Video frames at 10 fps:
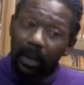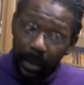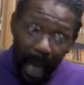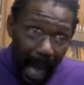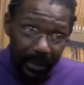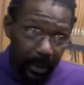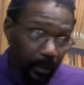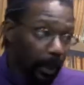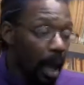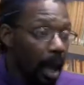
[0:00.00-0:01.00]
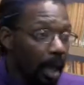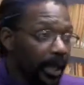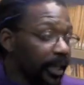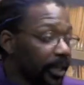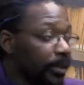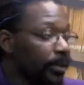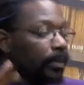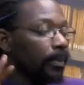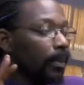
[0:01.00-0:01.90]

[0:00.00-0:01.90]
lot is